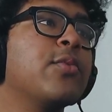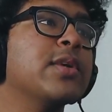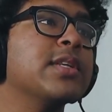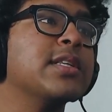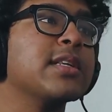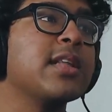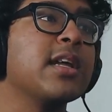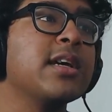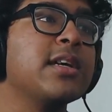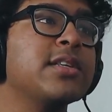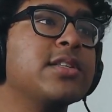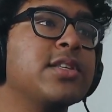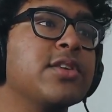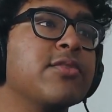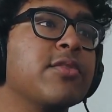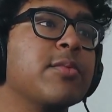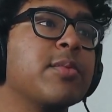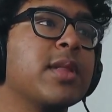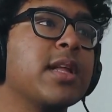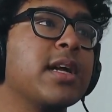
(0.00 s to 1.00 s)
we're delighted
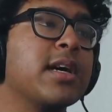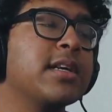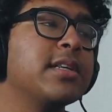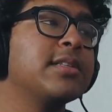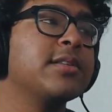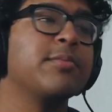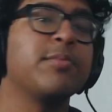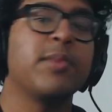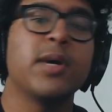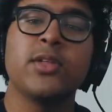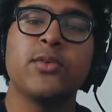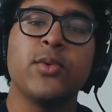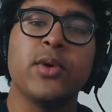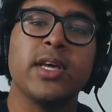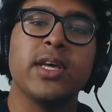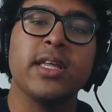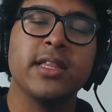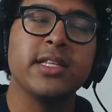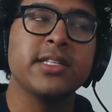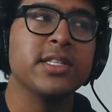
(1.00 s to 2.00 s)
you've applied. By the
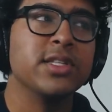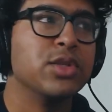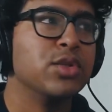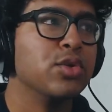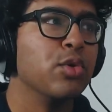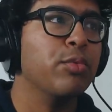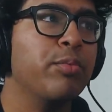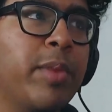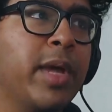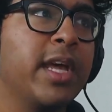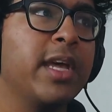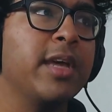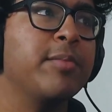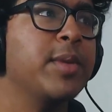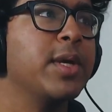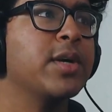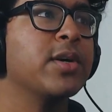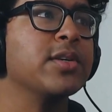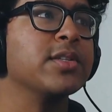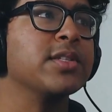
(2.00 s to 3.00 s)
way, this is so
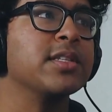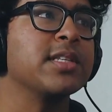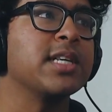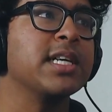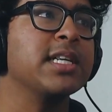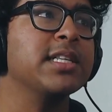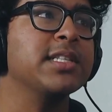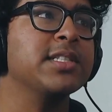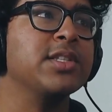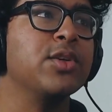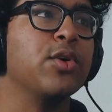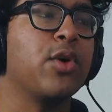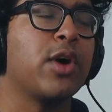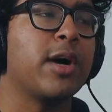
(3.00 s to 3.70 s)
bait because the title is